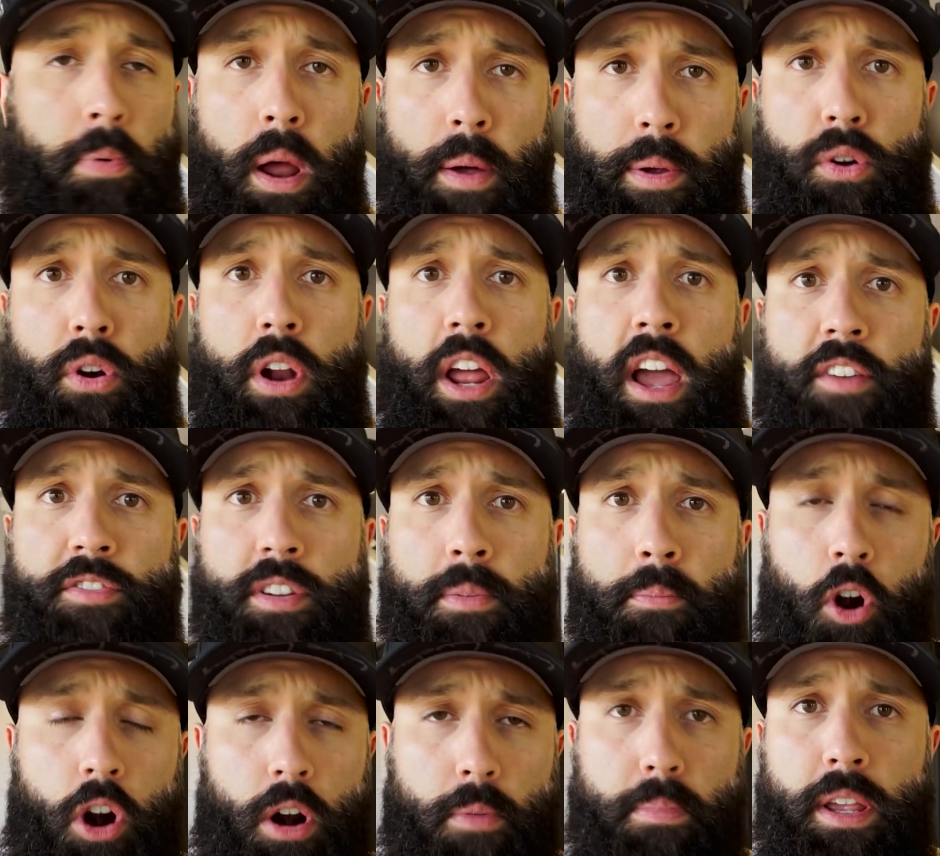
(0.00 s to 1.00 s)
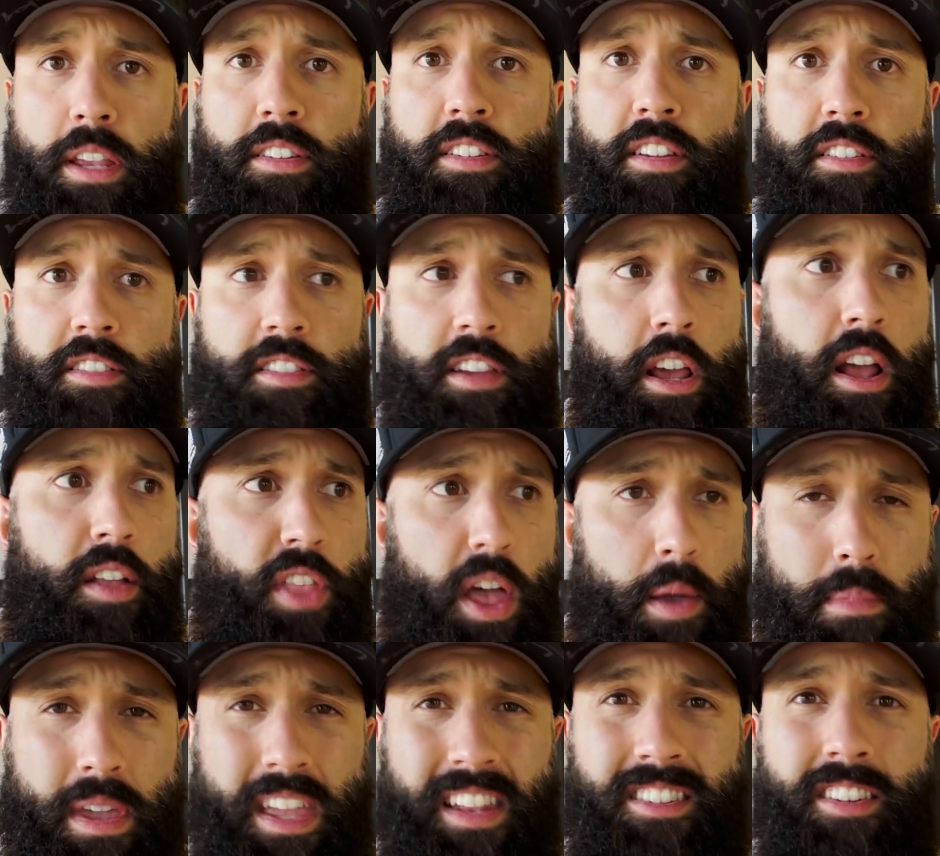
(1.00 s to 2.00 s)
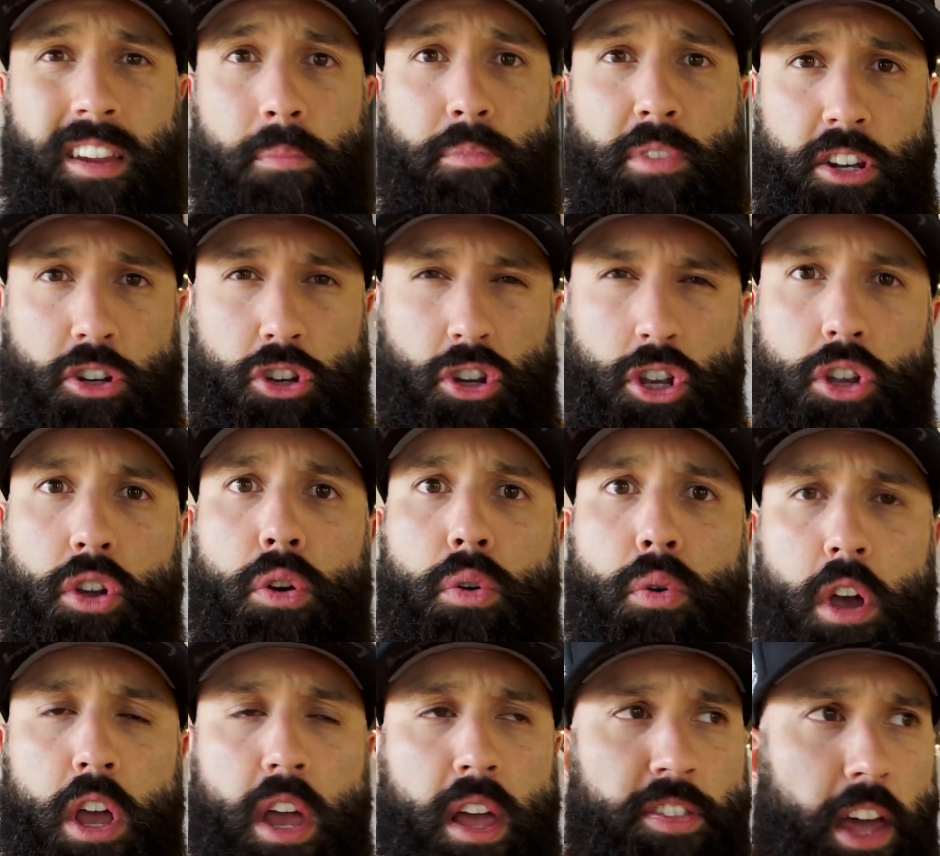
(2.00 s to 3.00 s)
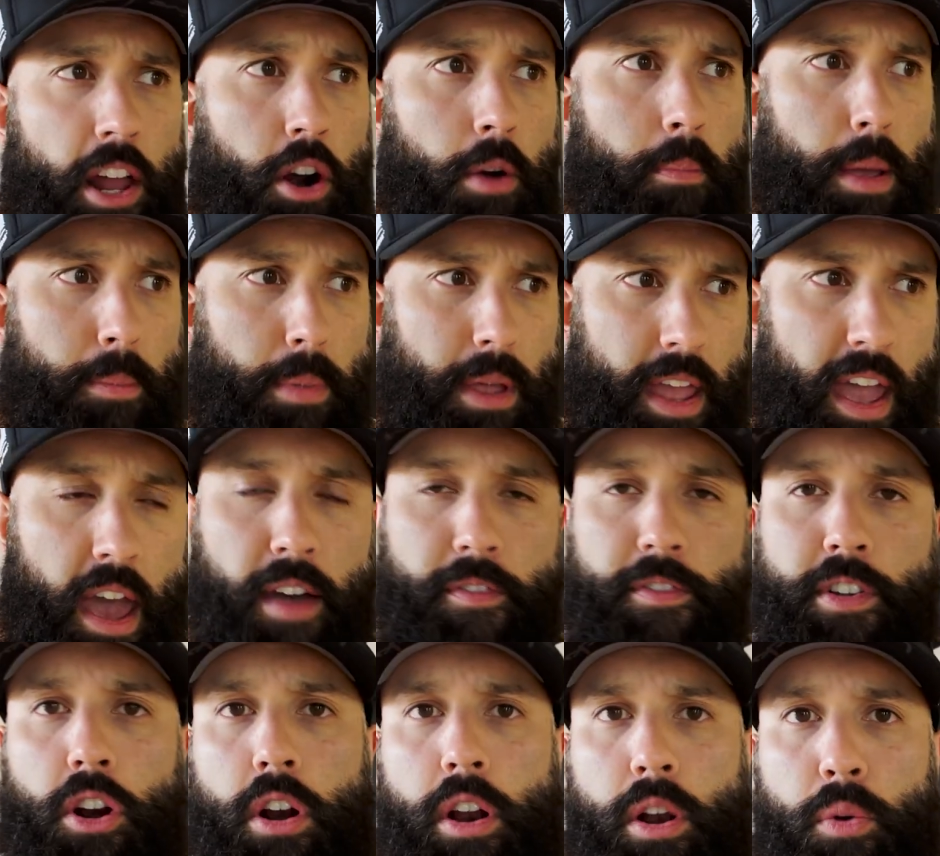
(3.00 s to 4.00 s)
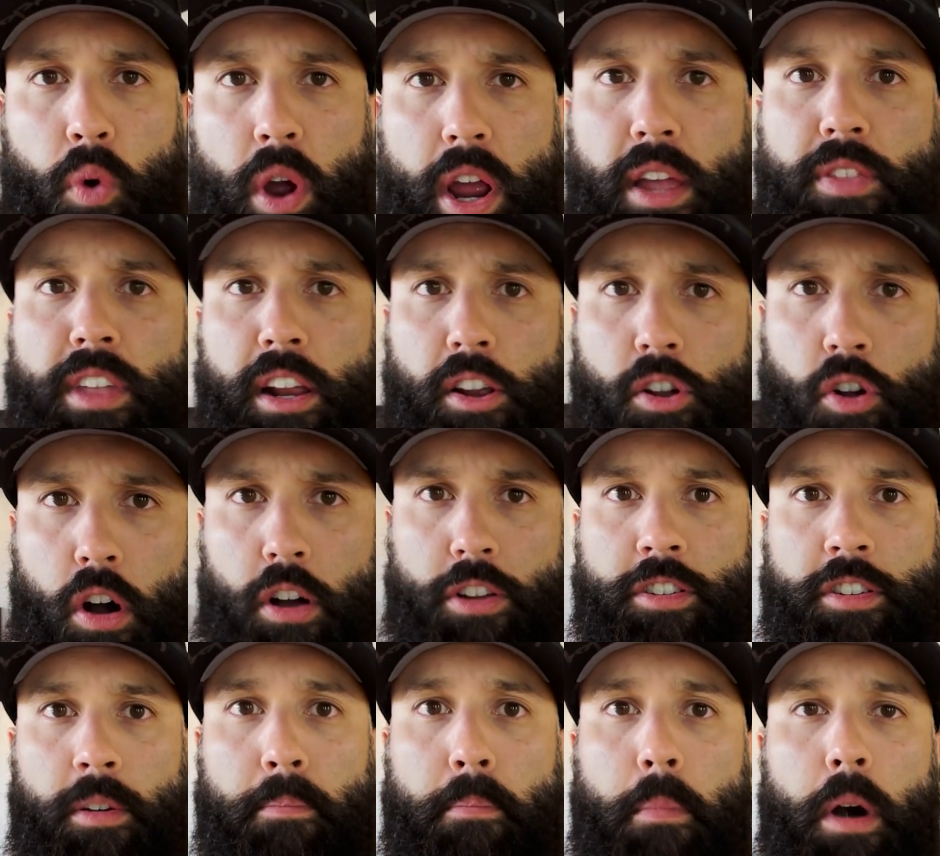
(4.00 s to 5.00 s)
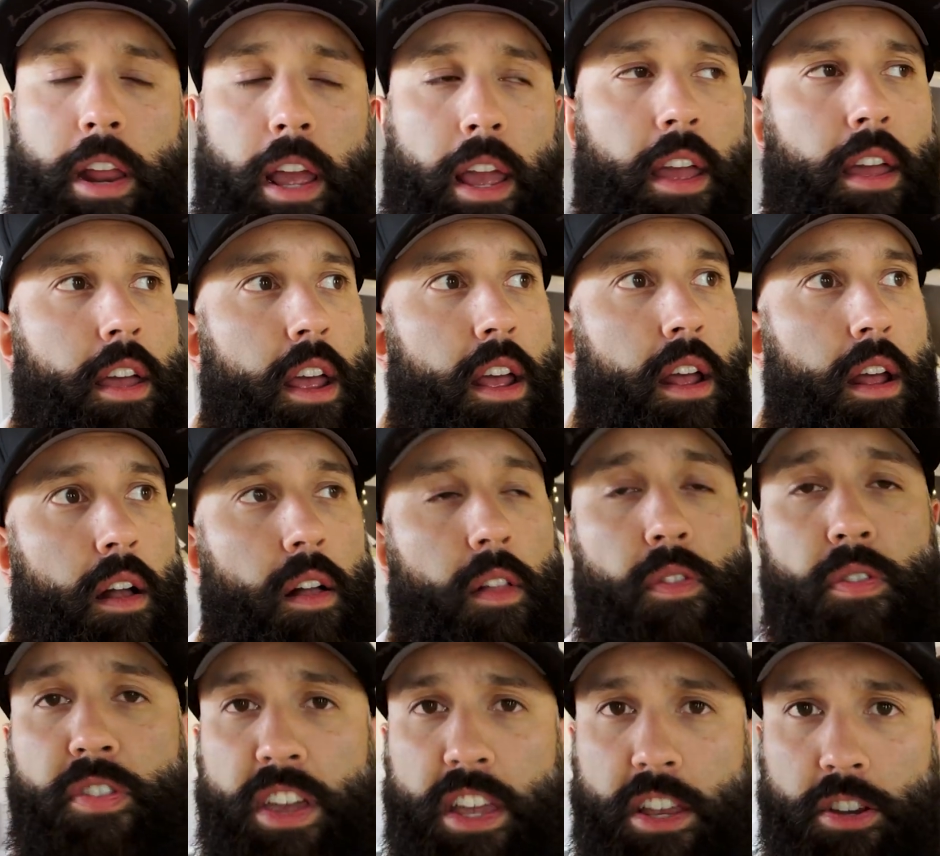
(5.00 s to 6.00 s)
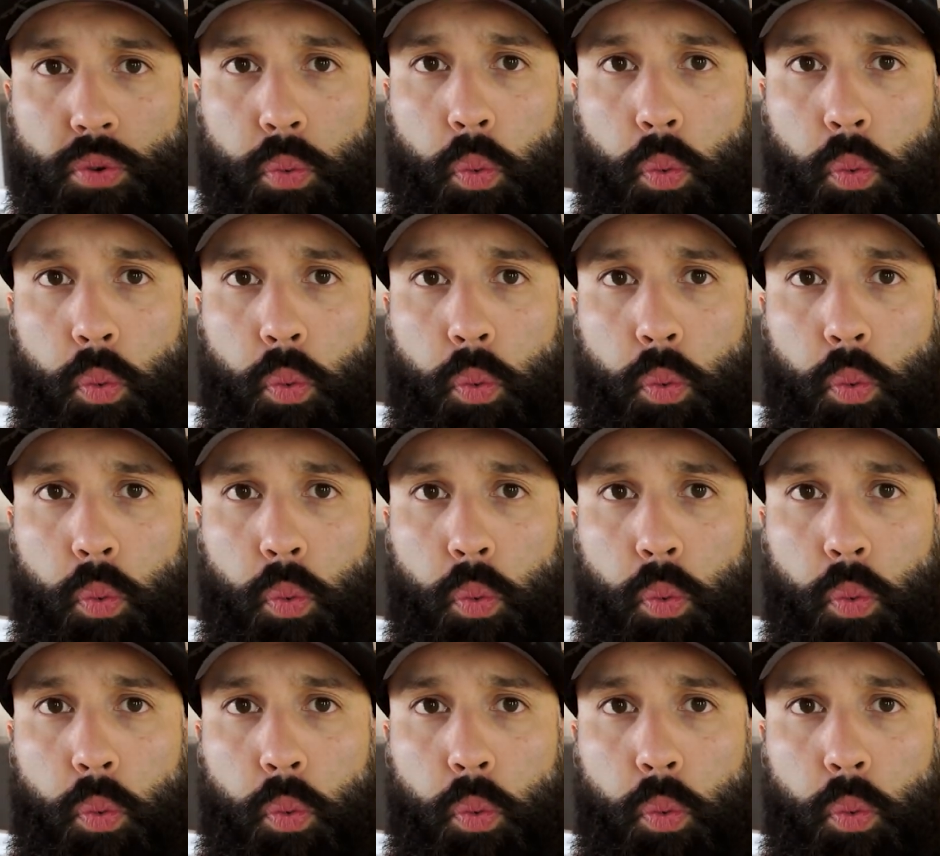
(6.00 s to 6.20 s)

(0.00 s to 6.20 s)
probably going to have some art pieces that mean something to you that are maybe heavier in weight, that cost some money. These